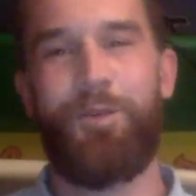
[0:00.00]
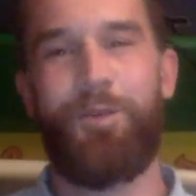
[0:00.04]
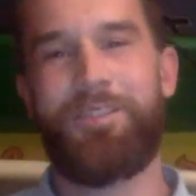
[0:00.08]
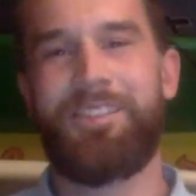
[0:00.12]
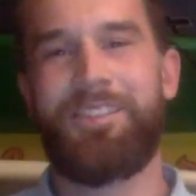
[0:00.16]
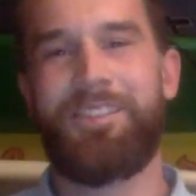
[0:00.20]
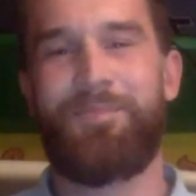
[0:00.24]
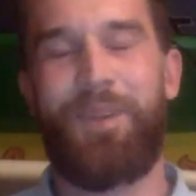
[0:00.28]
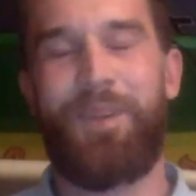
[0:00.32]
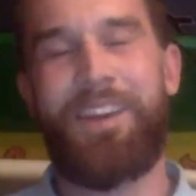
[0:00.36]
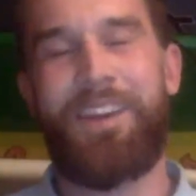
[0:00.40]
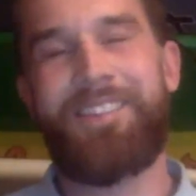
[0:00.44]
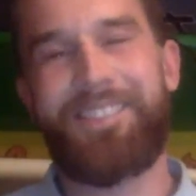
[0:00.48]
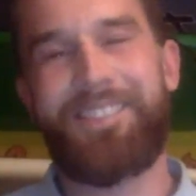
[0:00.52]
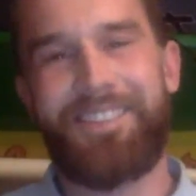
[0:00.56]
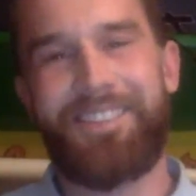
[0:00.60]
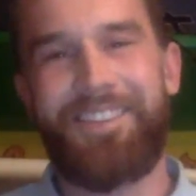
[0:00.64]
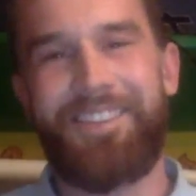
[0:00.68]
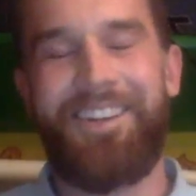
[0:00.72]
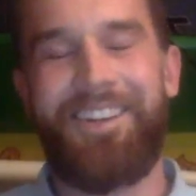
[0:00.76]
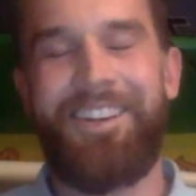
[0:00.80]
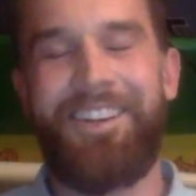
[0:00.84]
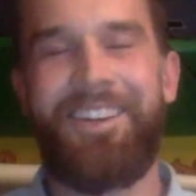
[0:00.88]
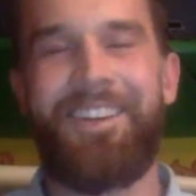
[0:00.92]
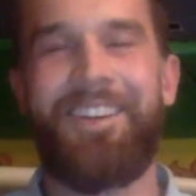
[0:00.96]
which is
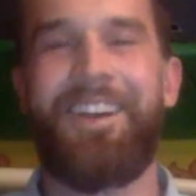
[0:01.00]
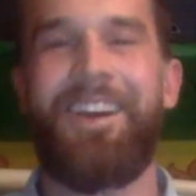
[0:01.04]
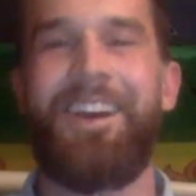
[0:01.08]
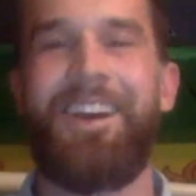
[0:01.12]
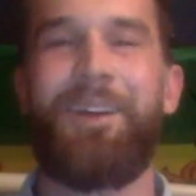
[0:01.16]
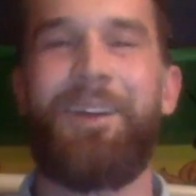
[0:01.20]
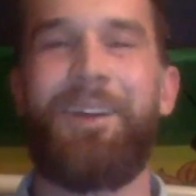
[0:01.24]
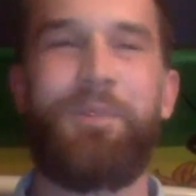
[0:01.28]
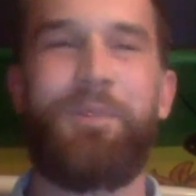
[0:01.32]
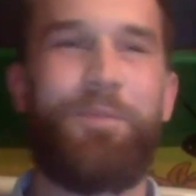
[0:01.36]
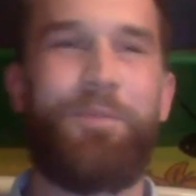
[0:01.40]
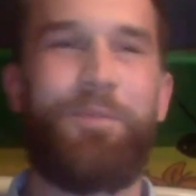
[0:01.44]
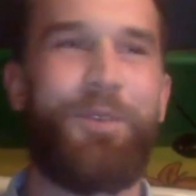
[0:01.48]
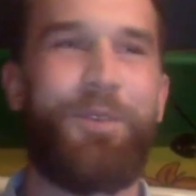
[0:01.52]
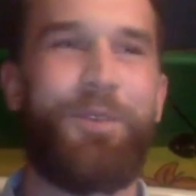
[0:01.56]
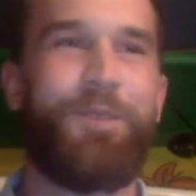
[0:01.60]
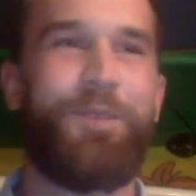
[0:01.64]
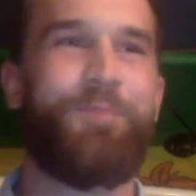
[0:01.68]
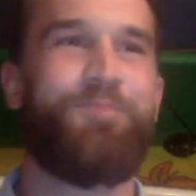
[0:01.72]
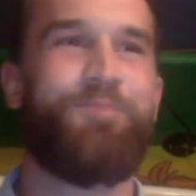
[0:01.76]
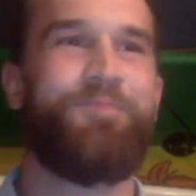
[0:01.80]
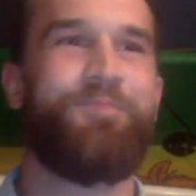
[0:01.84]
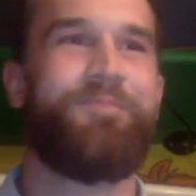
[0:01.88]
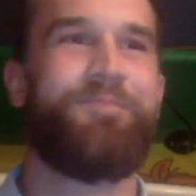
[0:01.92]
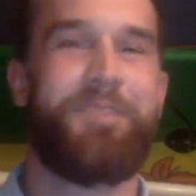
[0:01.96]
basically
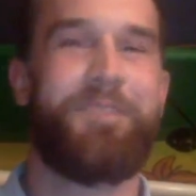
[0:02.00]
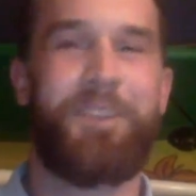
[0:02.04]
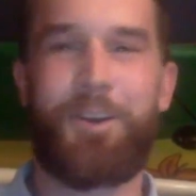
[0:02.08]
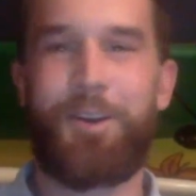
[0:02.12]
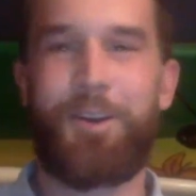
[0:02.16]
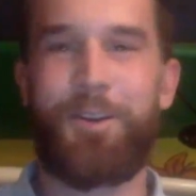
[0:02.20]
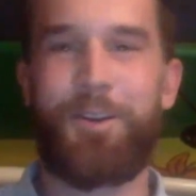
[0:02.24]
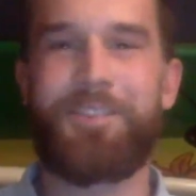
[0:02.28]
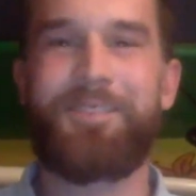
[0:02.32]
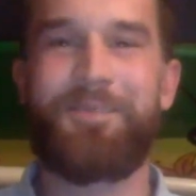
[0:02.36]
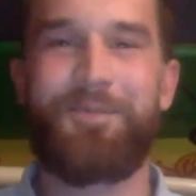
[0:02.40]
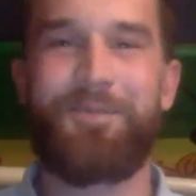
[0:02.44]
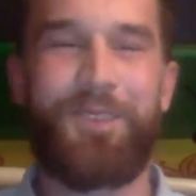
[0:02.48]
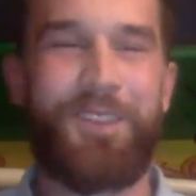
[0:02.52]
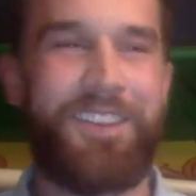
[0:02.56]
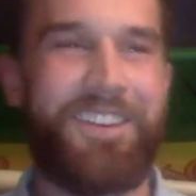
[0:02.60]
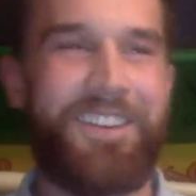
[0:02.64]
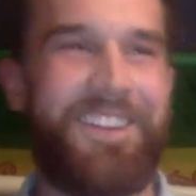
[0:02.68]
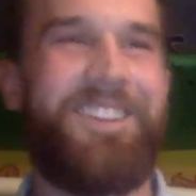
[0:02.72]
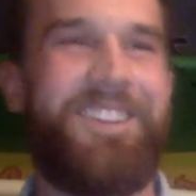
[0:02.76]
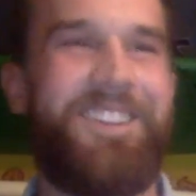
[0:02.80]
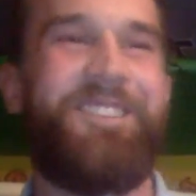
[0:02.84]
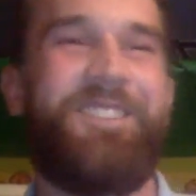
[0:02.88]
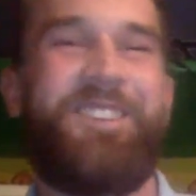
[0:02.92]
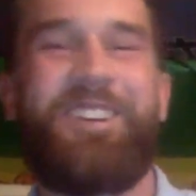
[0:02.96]
people, nerds
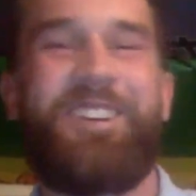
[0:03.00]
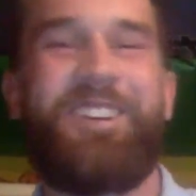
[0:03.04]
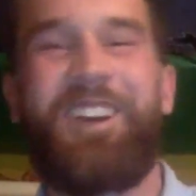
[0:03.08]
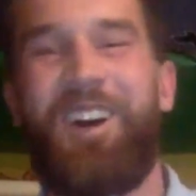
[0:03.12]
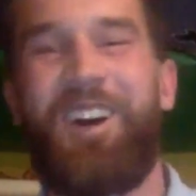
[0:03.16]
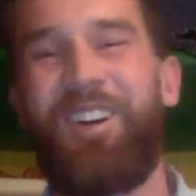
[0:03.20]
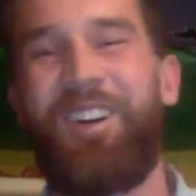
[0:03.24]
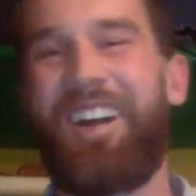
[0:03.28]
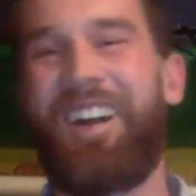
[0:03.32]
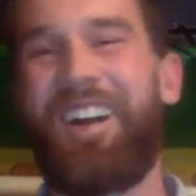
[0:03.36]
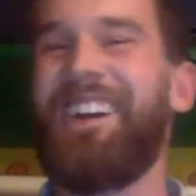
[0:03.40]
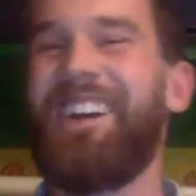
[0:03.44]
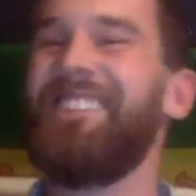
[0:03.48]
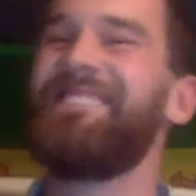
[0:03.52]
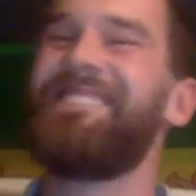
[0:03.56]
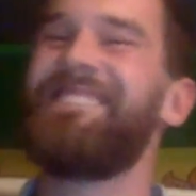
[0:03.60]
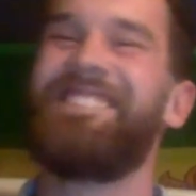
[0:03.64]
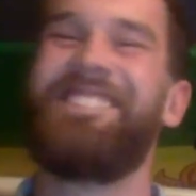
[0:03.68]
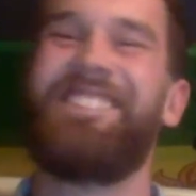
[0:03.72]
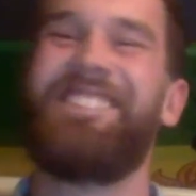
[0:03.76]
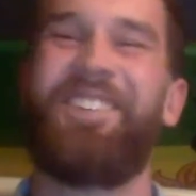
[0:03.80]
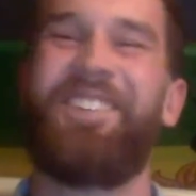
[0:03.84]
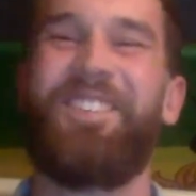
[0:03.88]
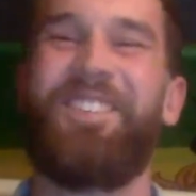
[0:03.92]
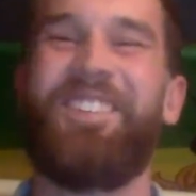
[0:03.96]
really, who go
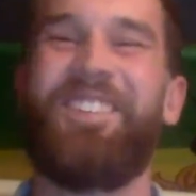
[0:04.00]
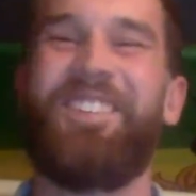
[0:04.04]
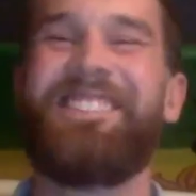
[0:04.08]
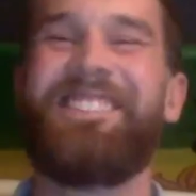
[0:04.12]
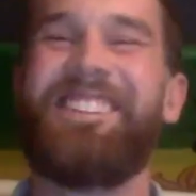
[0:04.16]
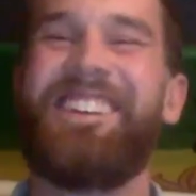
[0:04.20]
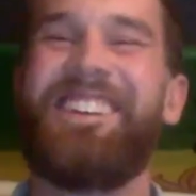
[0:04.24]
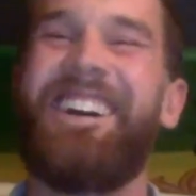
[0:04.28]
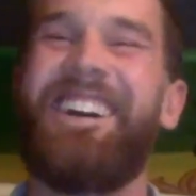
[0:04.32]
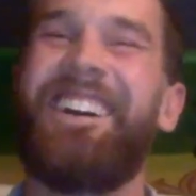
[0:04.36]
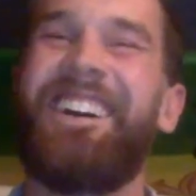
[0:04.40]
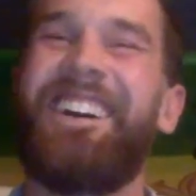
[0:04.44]
around to different